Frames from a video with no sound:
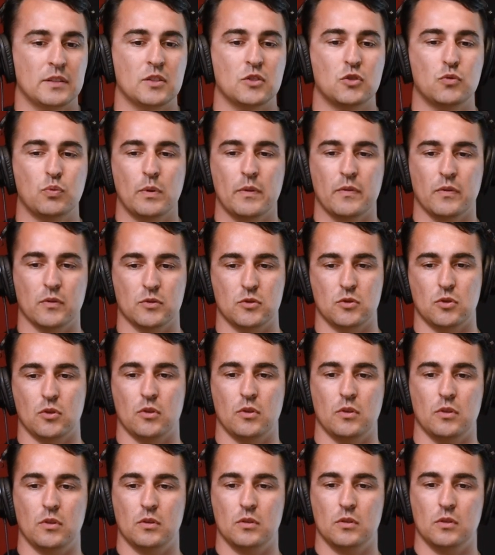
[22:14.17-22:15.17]
it's a swivel.
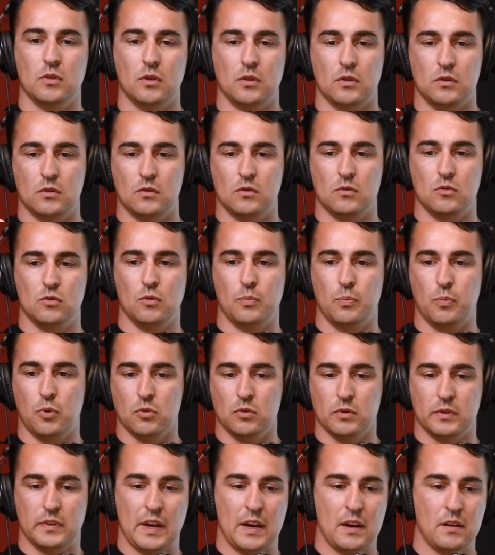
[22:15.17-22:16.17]
So you
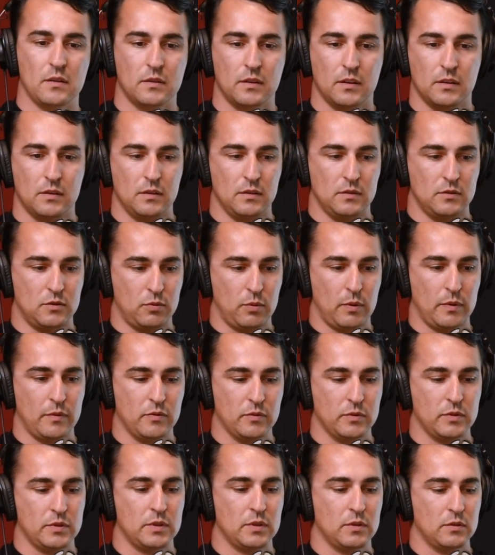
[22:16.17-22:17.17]
pull it out and it
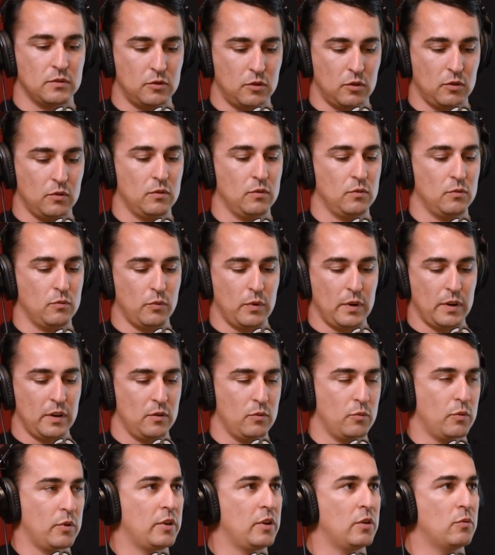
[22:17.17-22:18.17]
swivels to
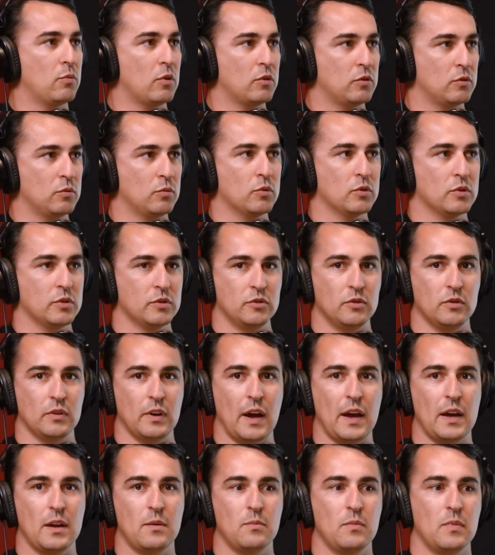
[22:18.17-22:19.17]
where you want the water to
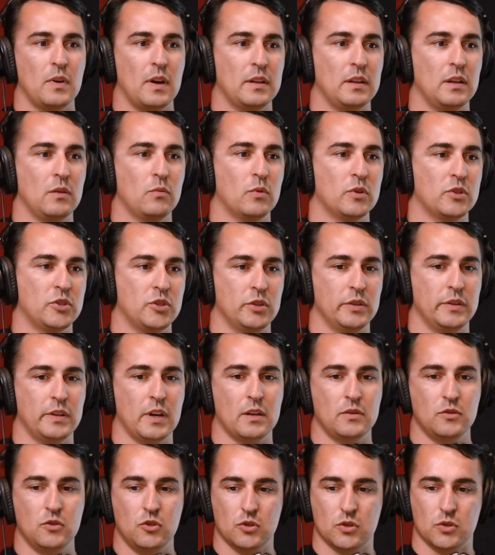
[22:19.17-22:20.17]
aim. And then once you're
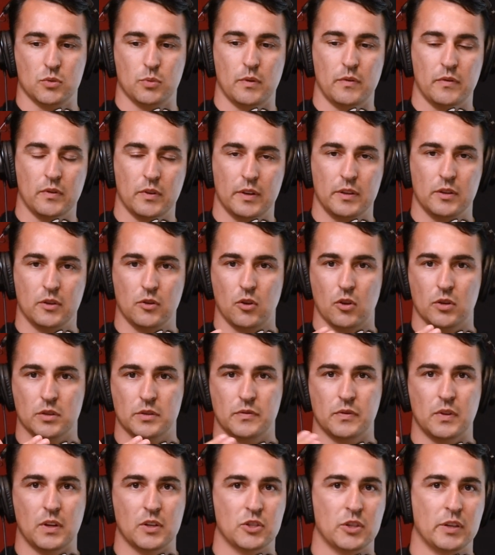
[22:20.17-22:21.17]
done, you just swivel and it goes
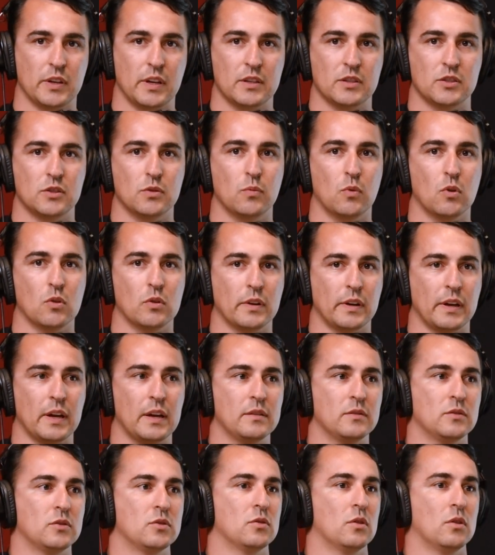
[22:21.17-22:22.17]
flush against the wall
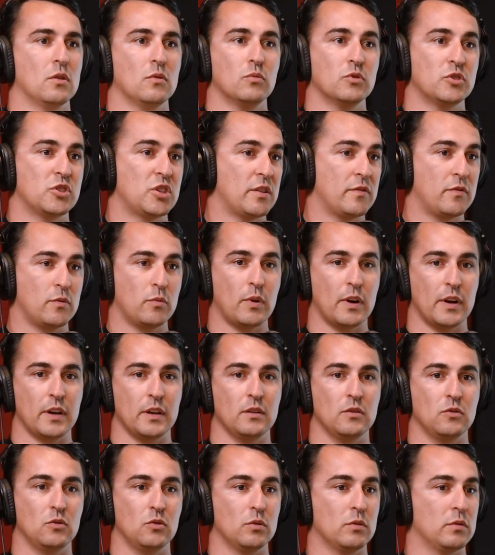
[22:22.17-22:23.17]
again. So whichever way
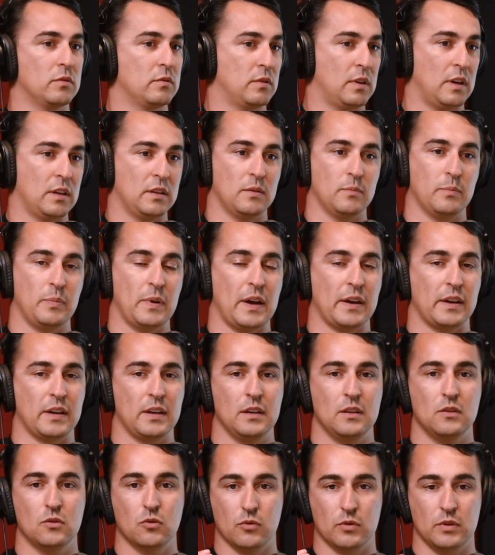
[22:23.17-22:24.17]
you do it, at the back
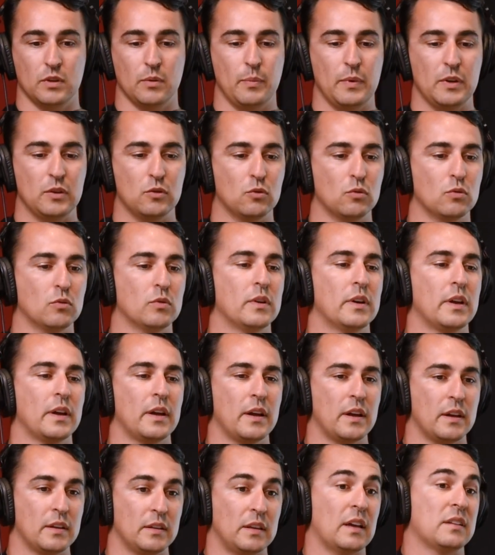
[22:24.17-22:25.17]
end or in the middle,
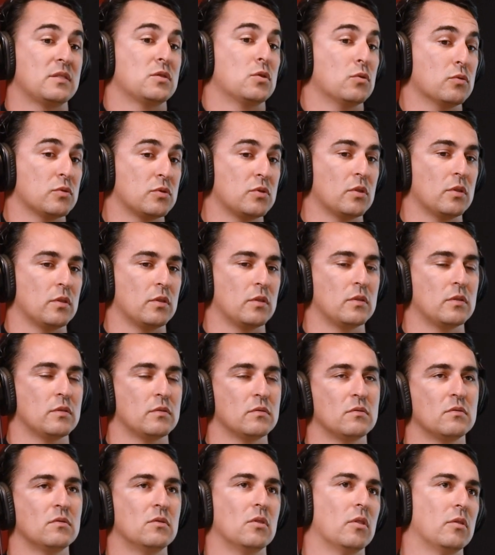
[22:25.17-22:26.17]
that's also,
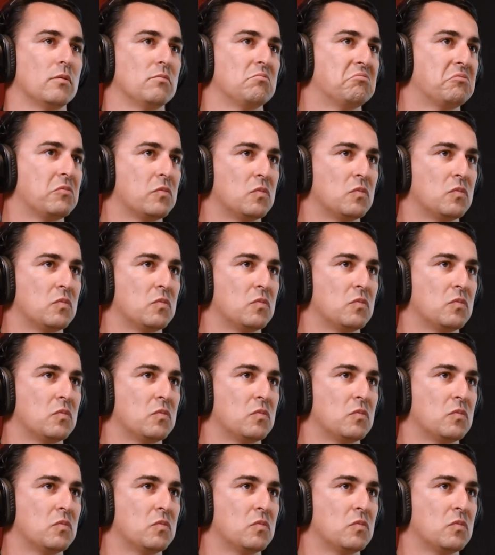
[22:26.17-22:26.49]
you know,